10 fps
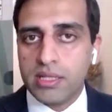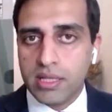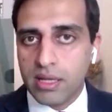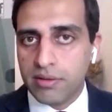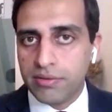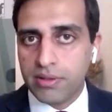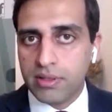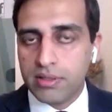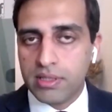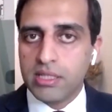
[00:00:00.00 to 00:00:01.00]
The
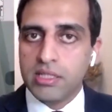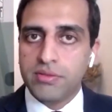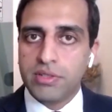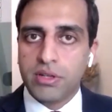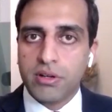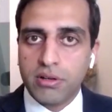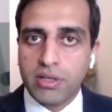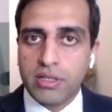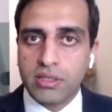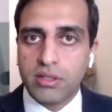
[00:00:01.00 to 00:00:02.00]
ETF is the ETF
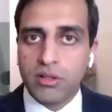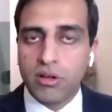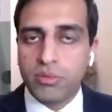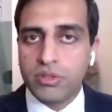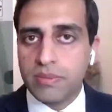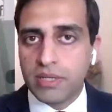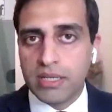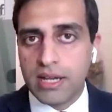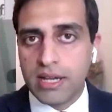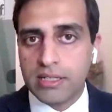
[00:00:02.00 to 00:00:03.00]
Securities Global
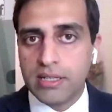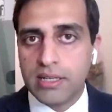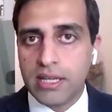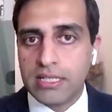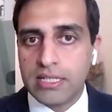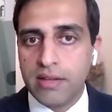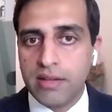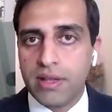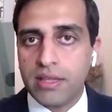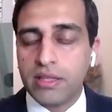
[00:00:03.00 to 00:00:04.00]
Semiconductor ETF,
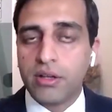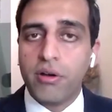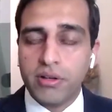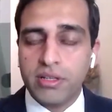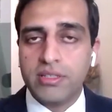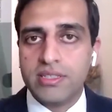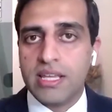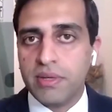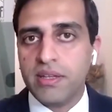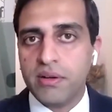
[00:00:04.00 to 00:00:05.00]
and the code is
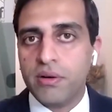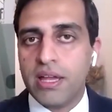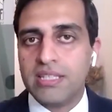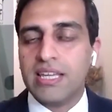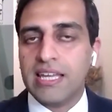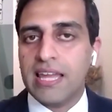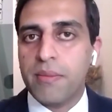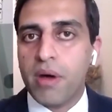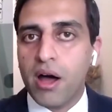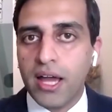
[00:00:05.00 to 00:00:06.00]
SEMI or
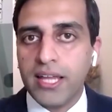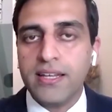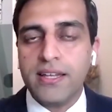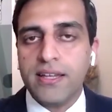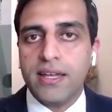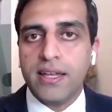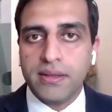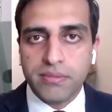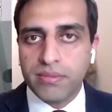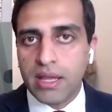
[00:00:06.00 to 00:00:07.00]
SEMI. And
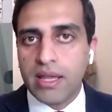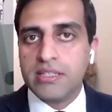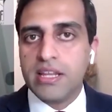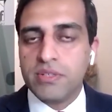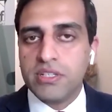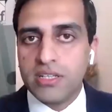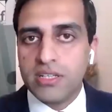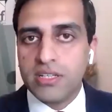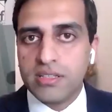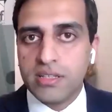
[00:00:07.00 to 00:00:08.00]
as the name suggests,
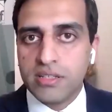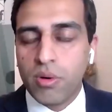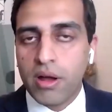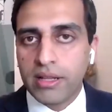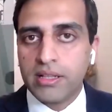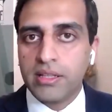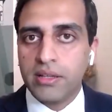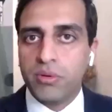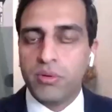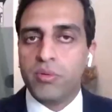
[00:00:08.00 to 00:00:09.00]
it's quite clear
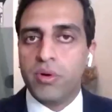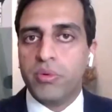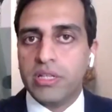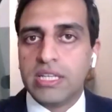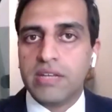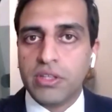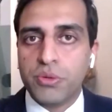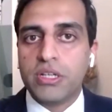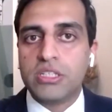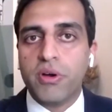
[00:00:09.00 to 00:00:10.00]
what it's giving you
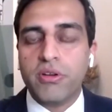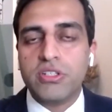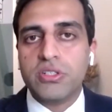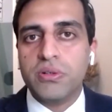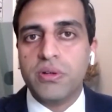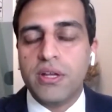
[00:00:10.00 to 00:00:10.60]
exposure to.